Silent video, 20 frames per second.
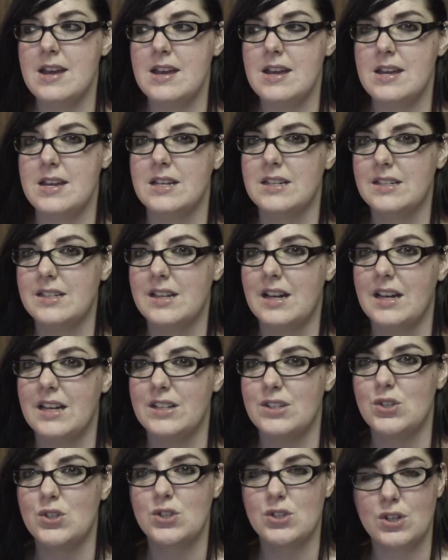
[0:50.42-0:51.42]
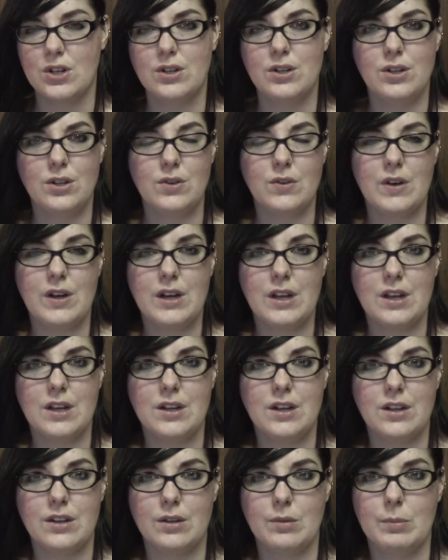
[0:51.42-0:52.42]
and I started reading
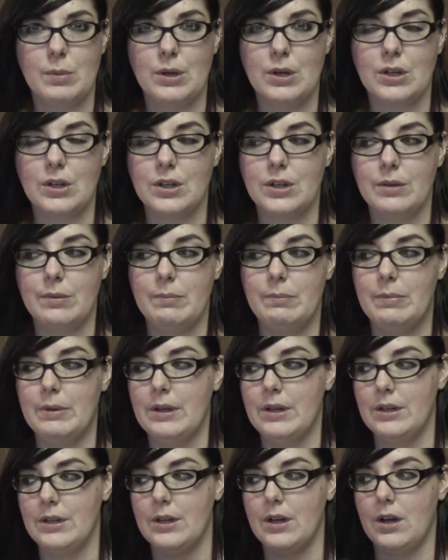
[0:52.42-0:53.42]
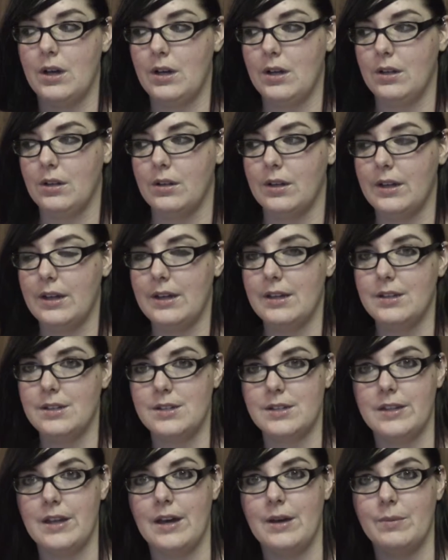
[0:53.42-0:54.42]
another book, but I'll get
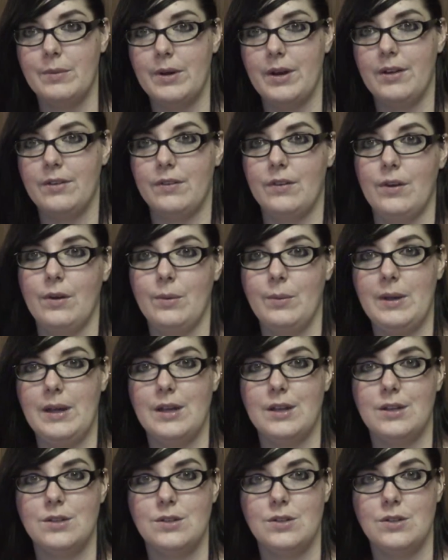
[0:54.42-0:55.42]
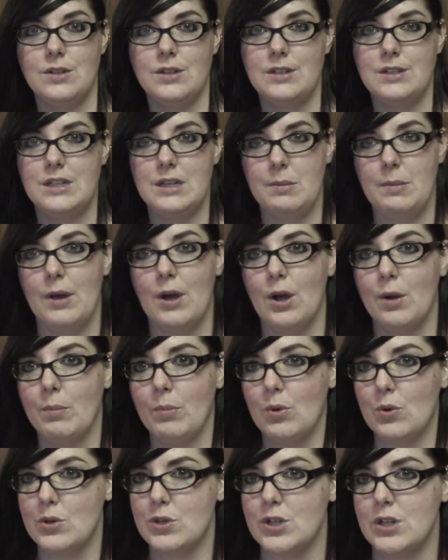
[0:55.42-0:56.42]
to that whenever we get to the TBR
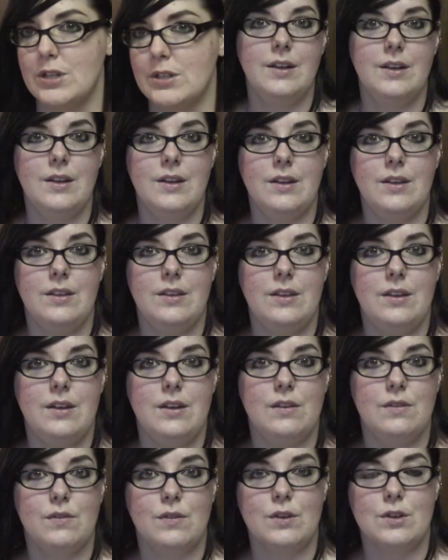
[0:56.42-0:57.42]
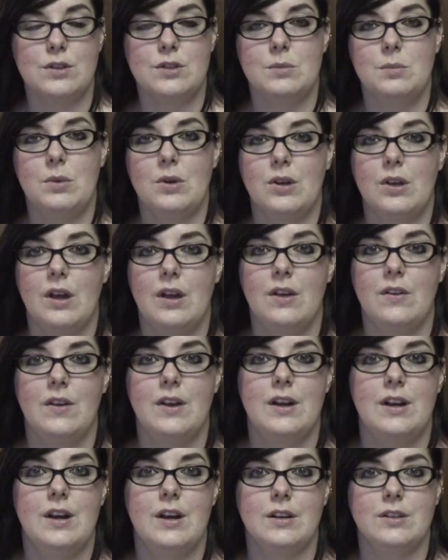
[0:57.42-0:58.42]
portion. The first book I
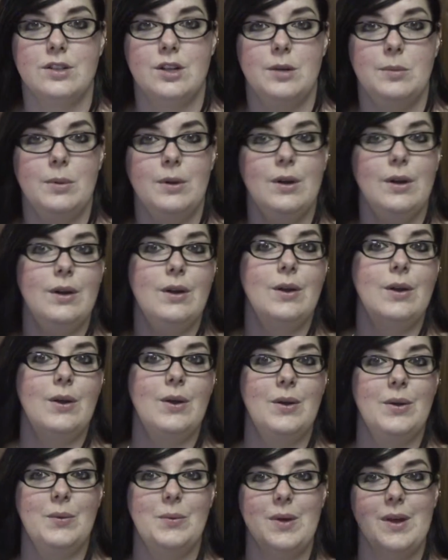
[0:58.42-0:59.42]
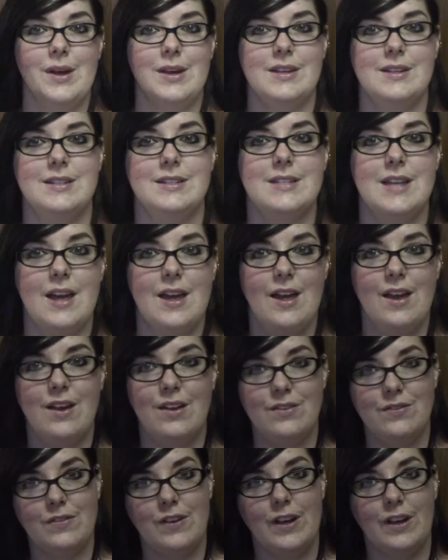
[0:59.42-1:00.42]
read in October was
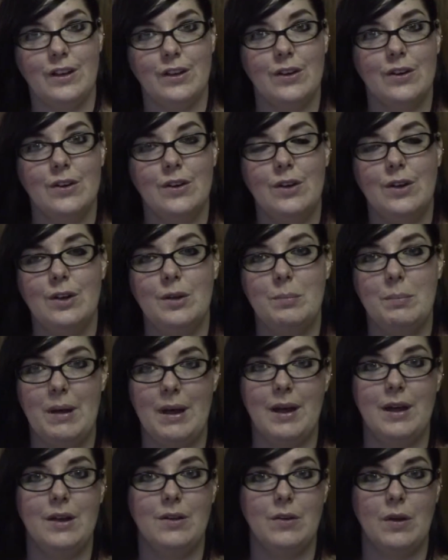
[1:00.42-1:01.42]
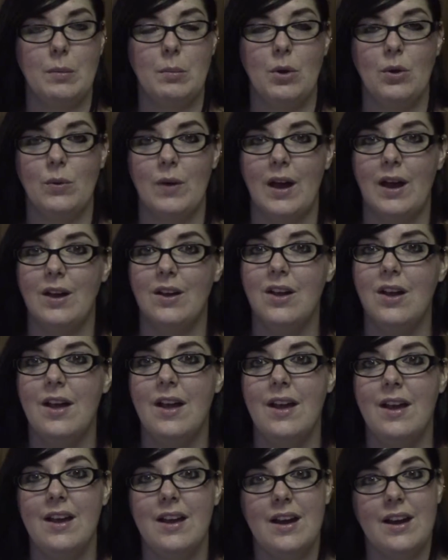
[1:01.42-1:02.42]
Fangirl by Rainbow Rowell.
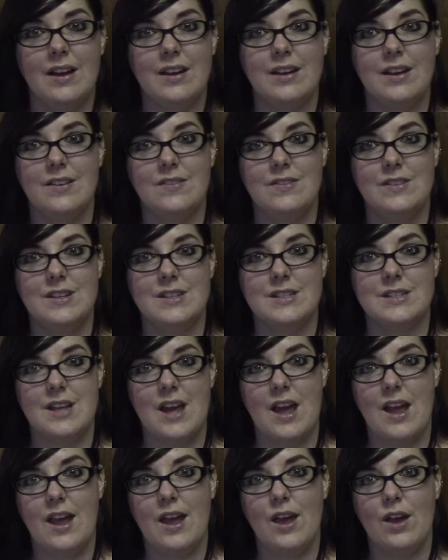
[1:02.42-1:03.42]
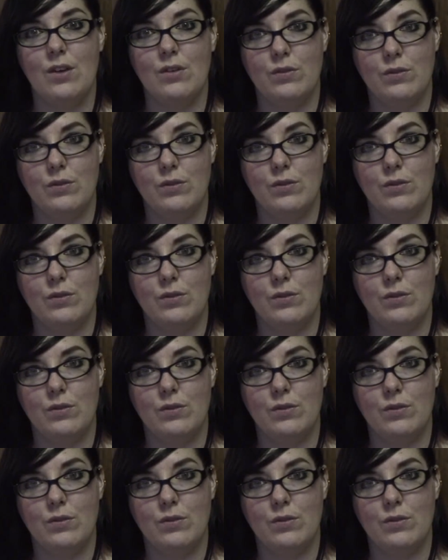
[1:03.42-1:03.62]
I gave this a